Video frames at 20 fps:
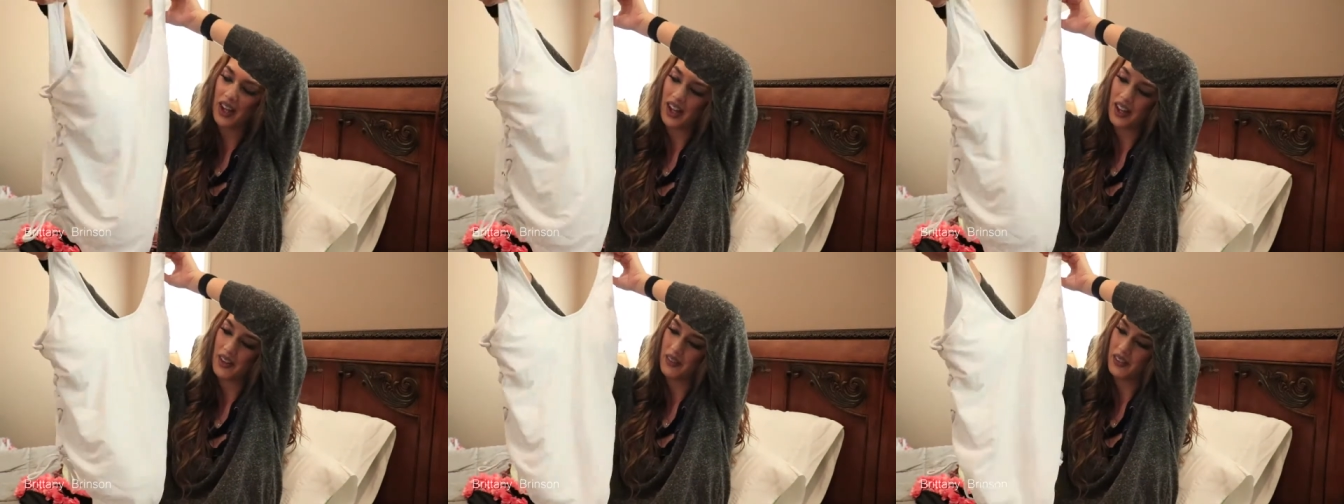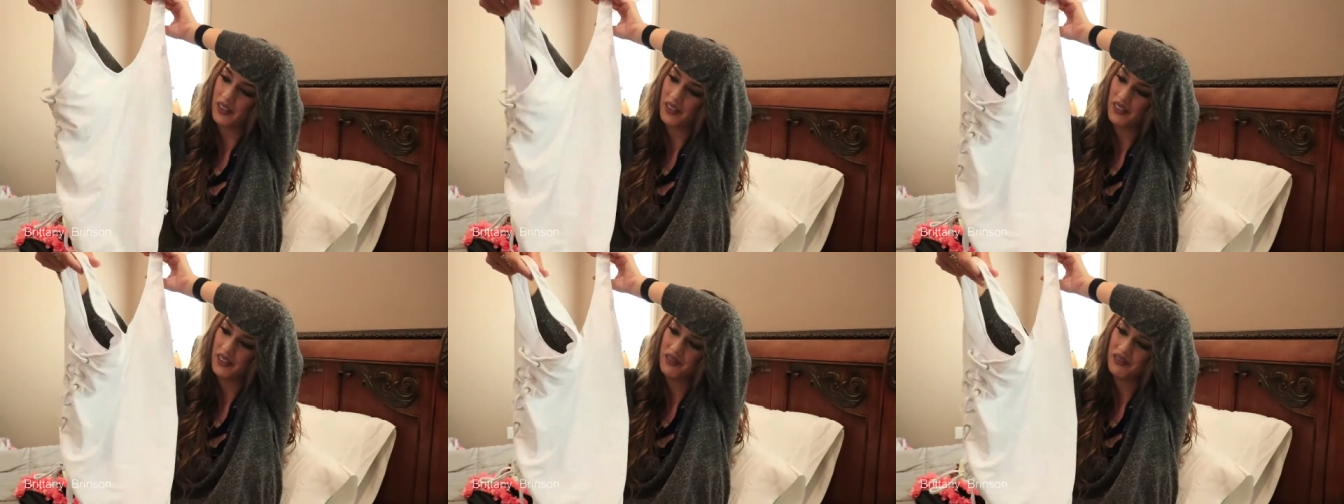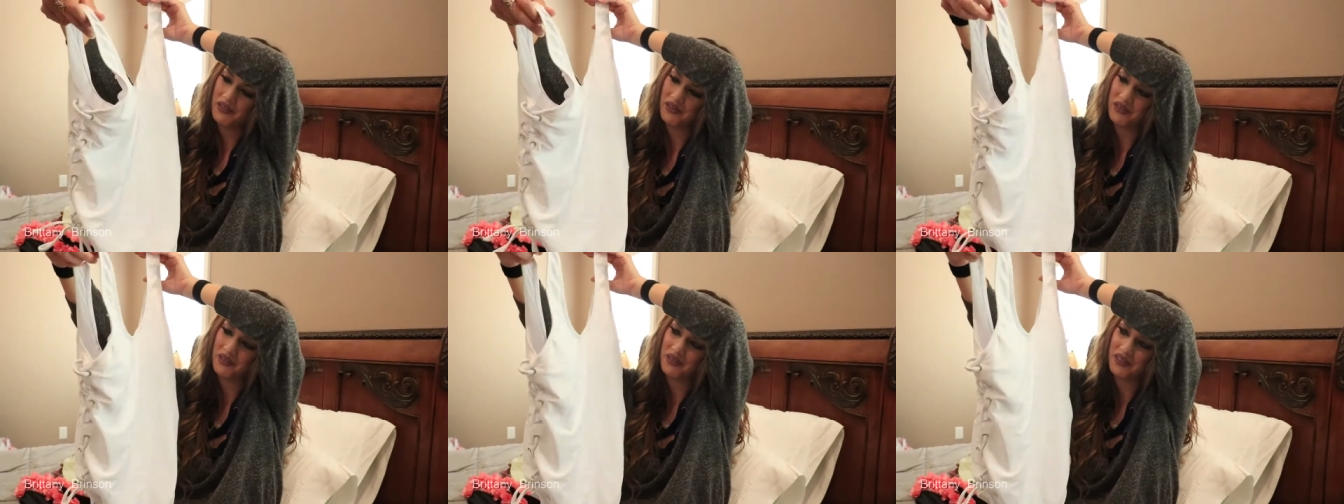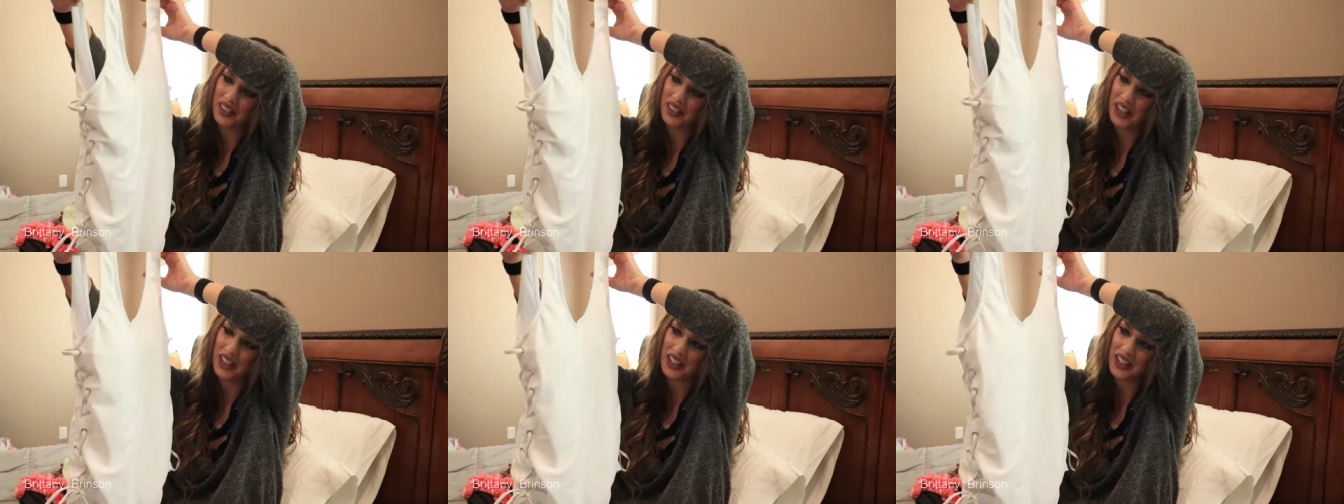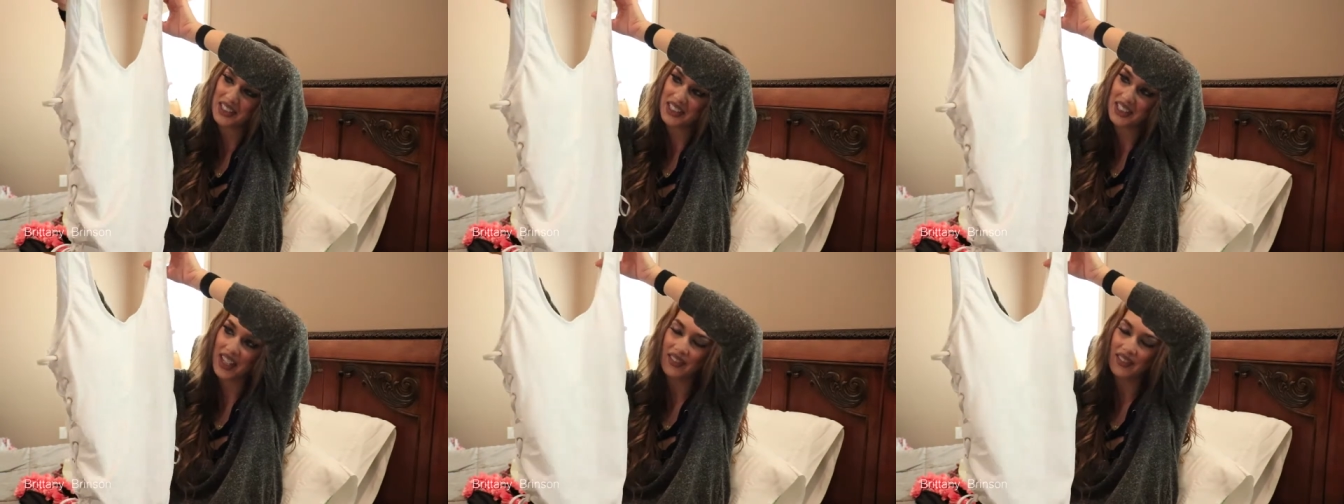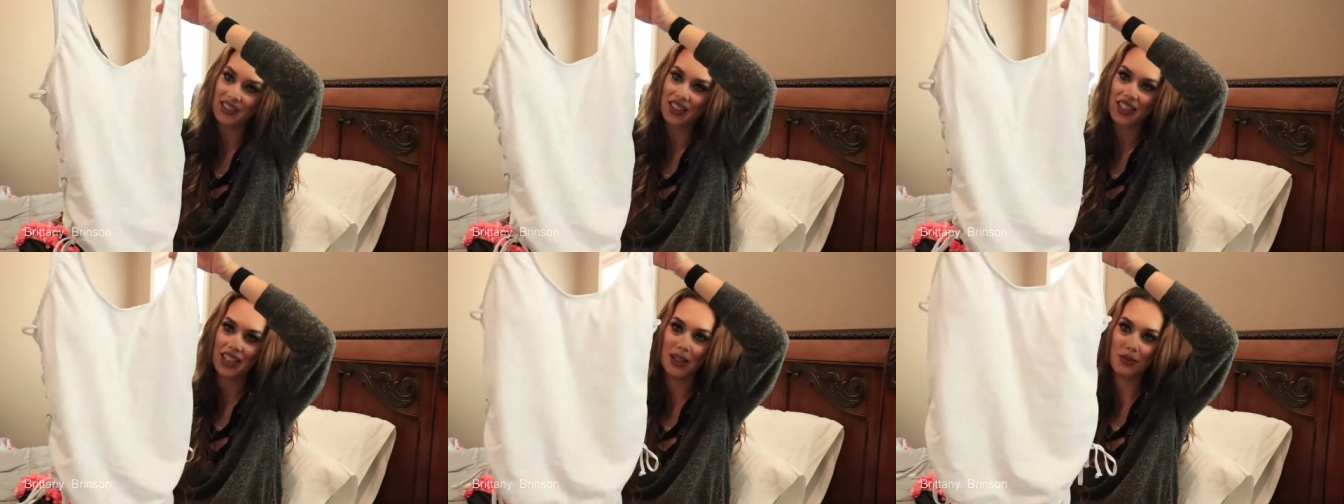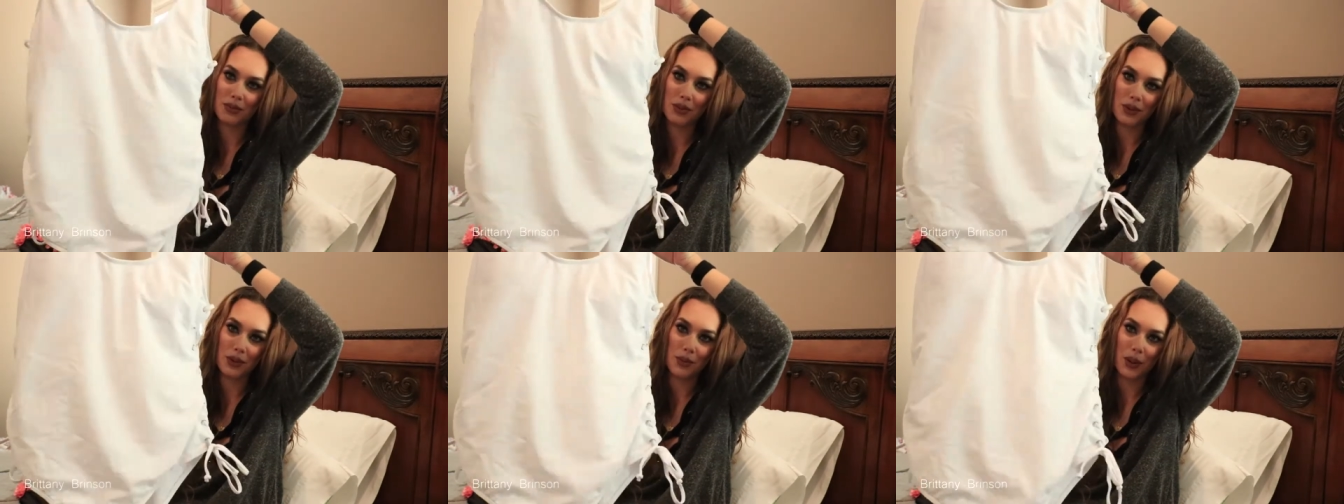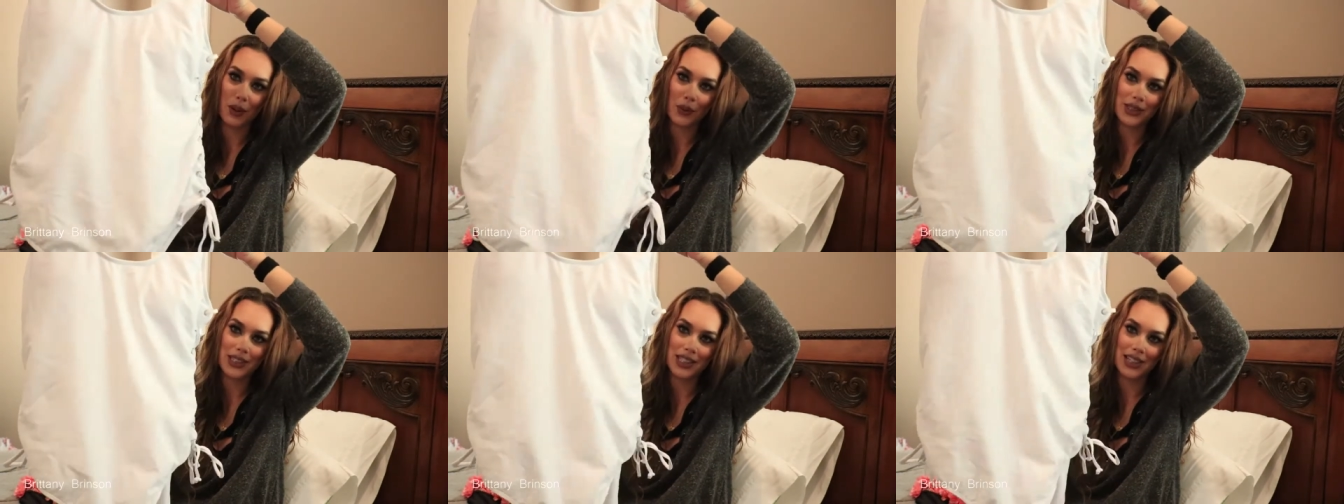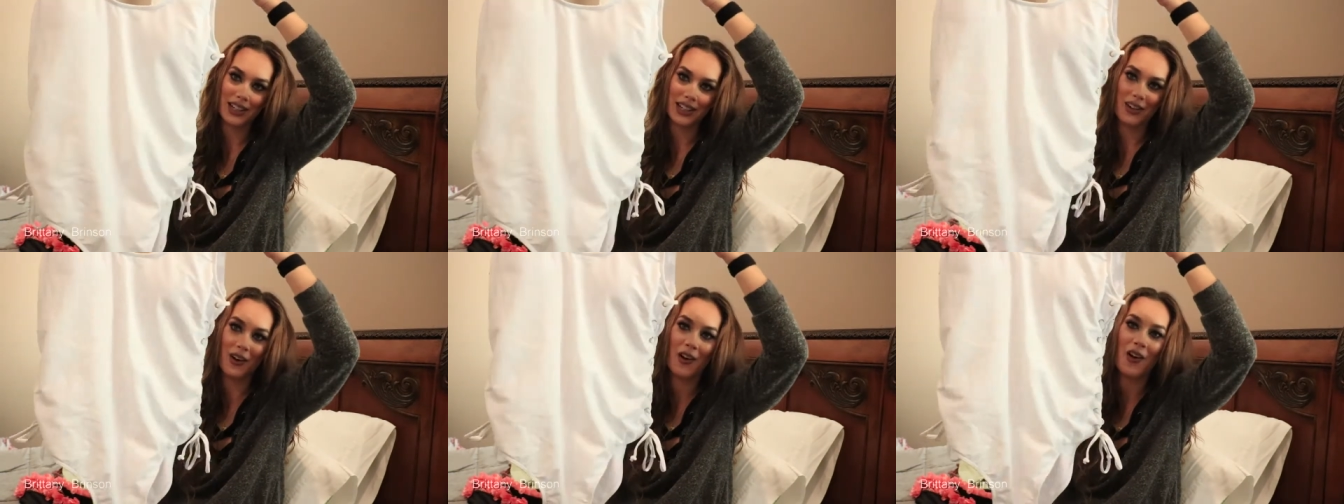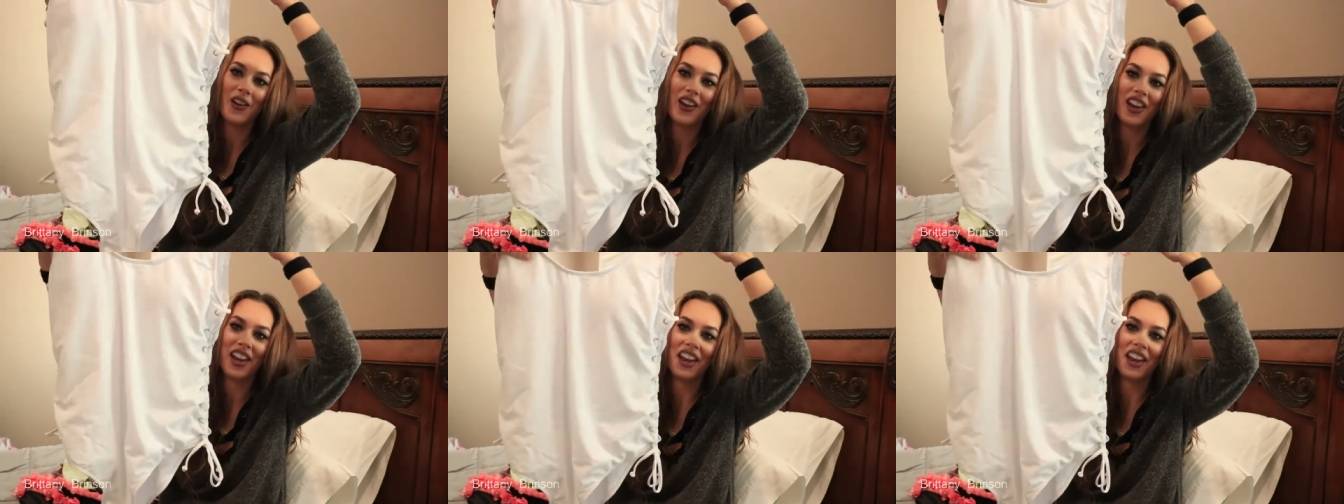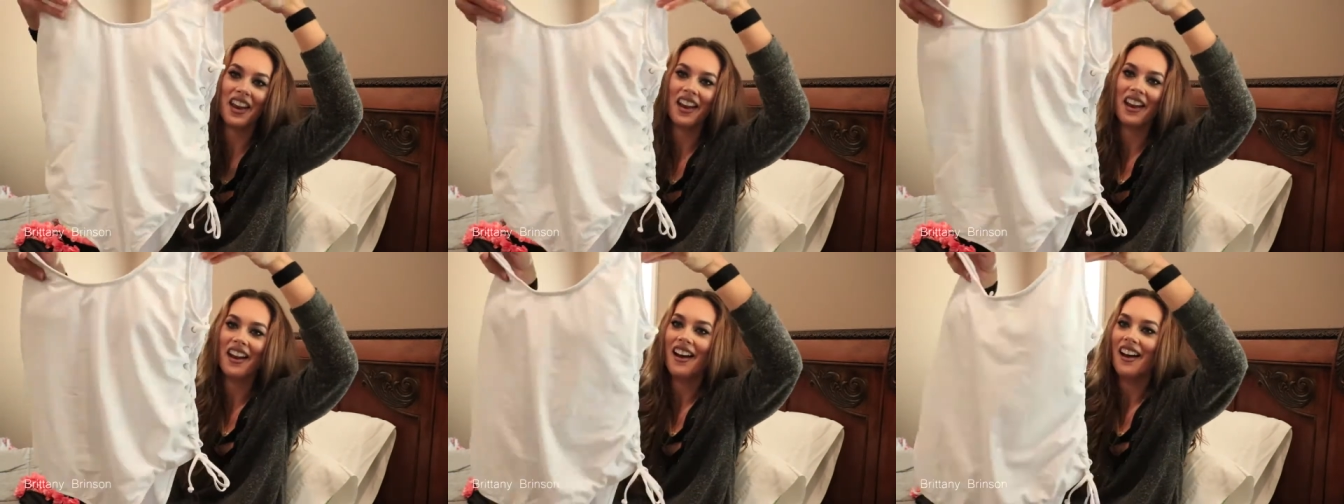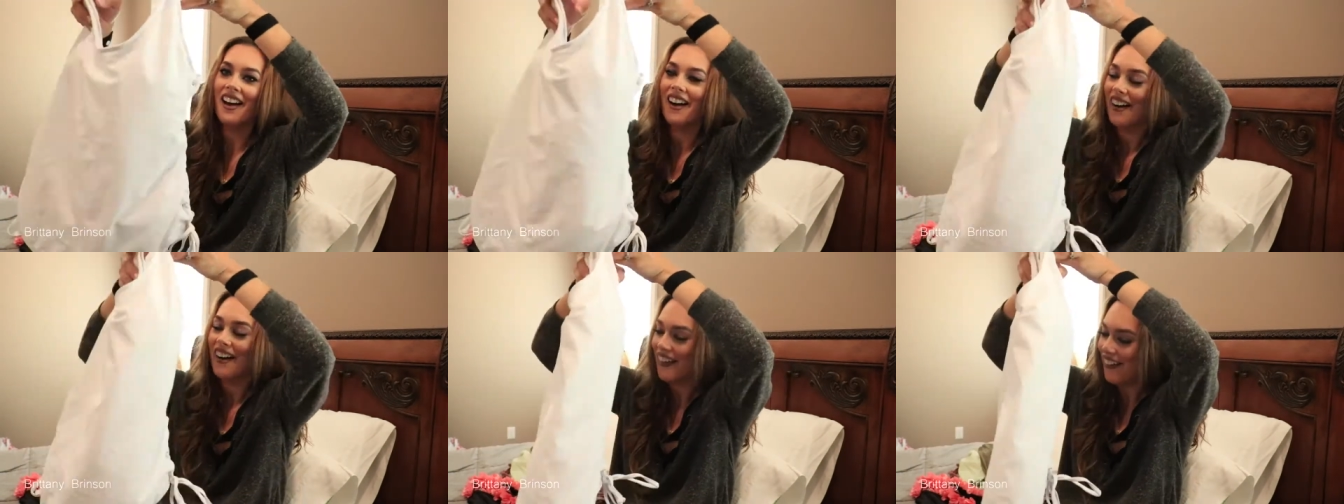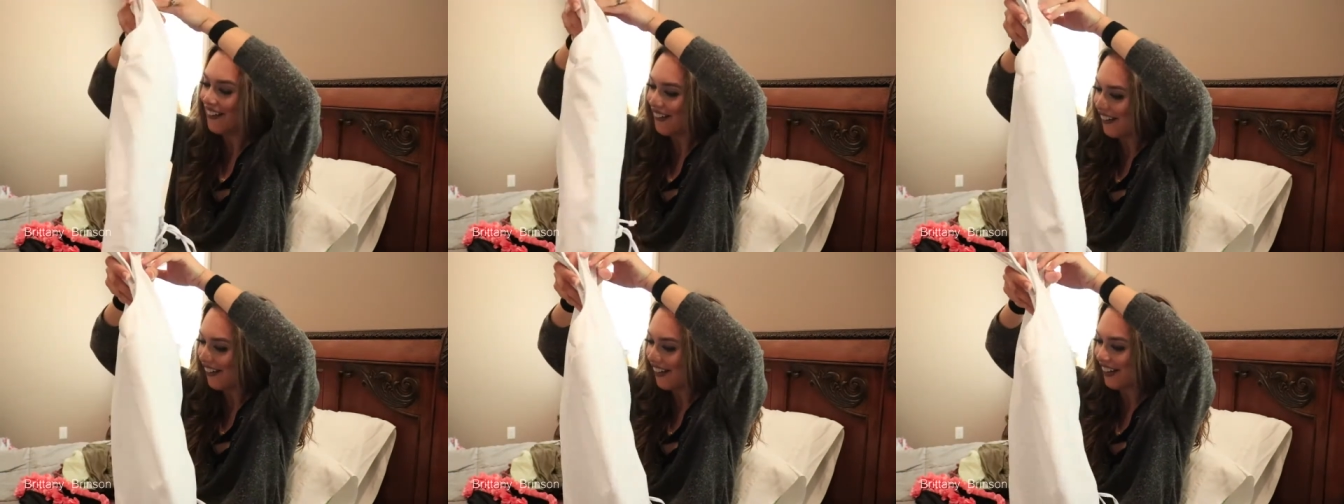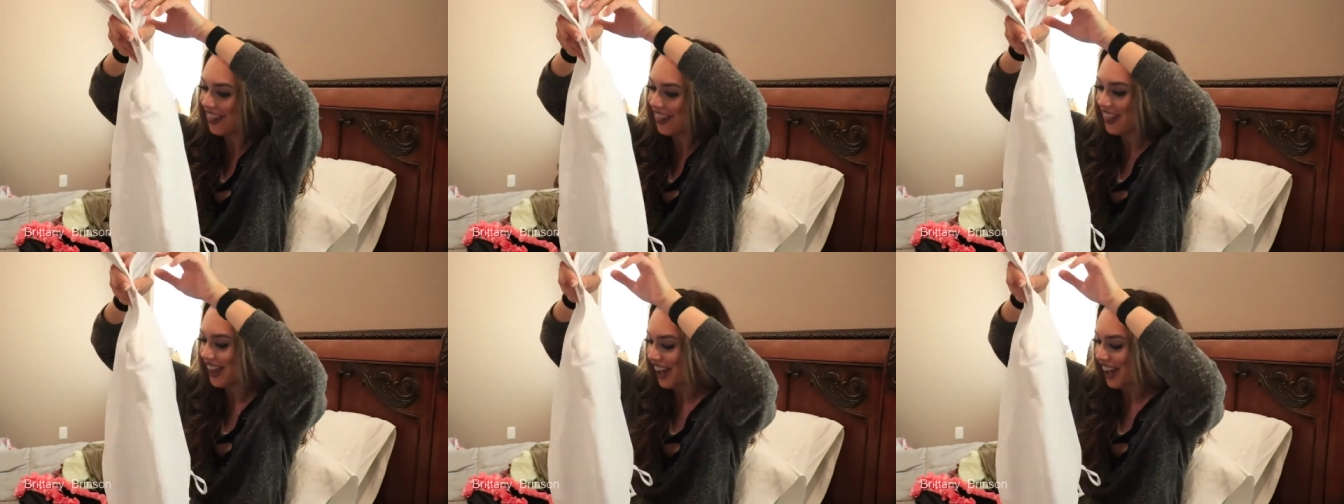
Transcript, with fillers: I will, I guess, have to keep you posted on